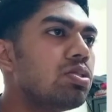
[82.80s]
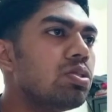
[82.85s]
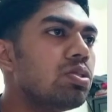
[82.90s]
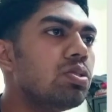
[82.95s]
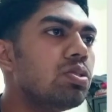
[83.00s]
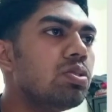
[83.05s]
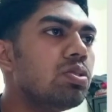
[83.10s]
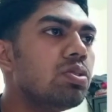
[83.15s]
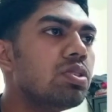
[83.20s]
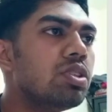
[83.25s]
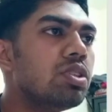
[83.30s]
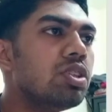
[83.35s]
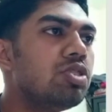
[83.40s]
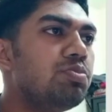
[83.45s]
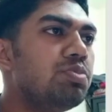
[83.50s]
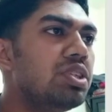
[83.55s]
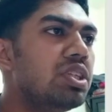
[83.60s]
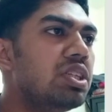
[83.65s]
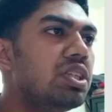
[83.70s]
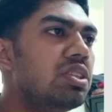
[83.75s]
So the
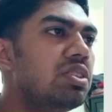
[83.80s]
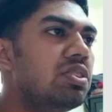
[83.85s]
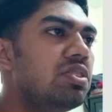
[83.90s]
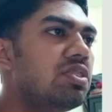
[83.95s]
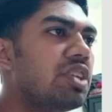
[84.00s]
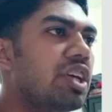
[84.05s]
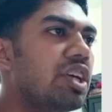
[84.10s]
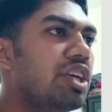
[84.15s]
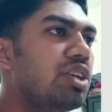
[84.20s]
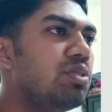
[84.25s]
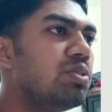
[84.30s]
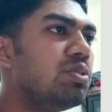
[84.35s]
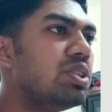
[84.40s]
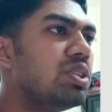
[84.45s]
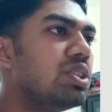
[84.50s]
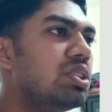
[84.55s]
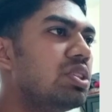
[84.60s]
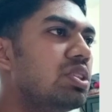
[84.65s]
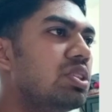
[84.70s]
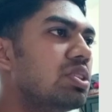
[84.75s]
smear is stained
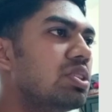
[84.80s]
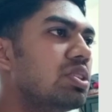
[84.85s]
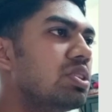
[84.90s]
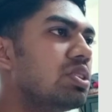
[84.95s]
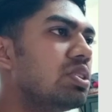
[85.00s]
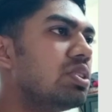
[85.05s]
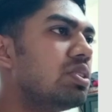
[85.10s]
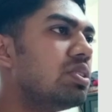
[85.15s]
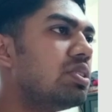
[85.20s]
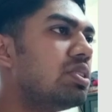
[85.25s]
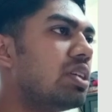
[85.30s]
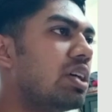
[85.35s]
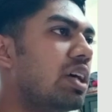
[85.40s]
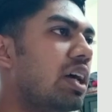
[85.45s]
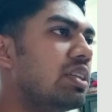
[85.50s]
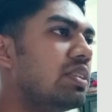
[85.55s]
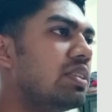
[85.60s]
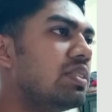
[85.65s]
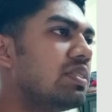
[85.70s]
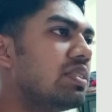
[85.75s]
with
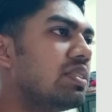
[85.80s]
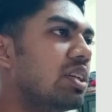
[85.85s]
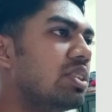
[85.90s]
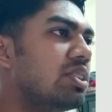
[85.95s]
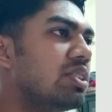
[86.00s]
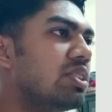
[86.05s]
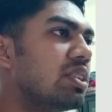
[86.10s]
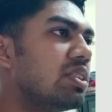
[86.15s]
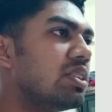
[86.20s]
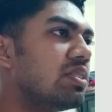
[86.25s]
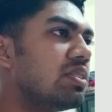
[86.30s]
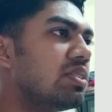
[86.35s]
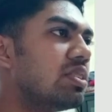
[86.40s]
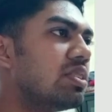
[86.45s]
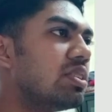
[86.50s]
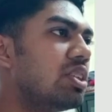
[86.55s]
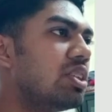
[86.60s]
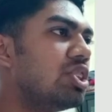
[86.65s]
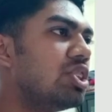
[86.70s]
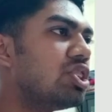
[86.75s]
dyes such as
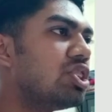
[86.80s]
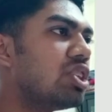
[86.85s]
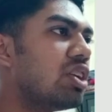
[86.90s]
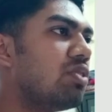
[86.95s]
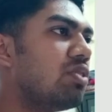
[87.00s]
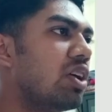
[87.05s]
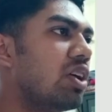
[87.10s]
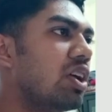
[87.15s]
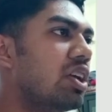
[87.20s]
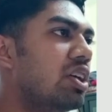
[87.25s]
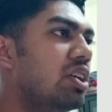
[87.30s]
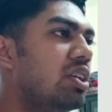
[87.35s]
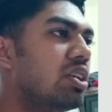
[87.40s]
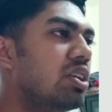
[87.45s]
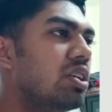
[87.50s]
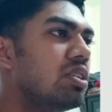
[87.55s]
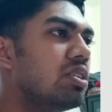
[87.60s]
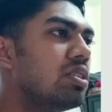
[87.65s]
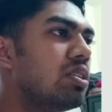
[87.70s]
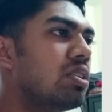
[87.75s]
crystal violet.
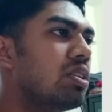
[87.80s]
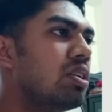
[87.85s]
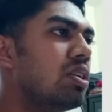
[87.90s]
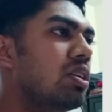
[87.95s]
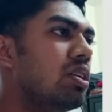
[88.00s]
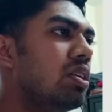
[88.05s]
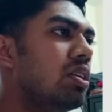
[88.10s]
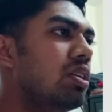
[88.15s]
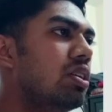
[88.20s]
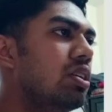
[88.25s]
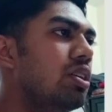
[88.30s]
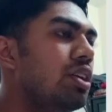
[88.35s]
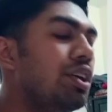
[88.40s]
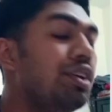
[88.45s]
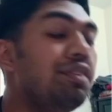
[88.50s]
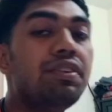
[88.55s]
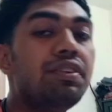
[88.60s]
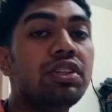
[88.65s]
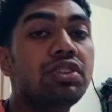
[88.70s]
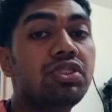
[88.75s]

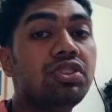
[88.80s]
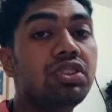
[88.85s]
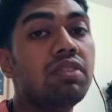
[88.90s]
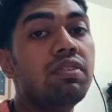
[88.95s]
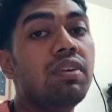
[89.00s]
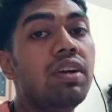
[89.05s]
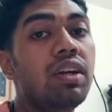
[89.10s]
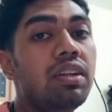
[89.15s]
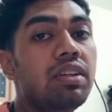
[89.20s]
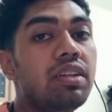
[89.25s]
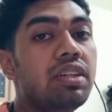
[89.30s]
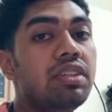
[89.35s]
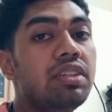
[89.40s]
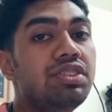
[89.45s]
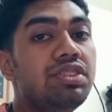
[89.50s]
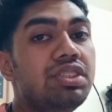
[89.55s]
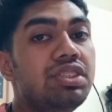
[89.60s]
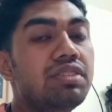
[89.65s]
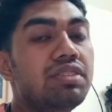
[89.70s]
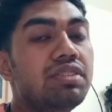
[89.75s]
If crystal violet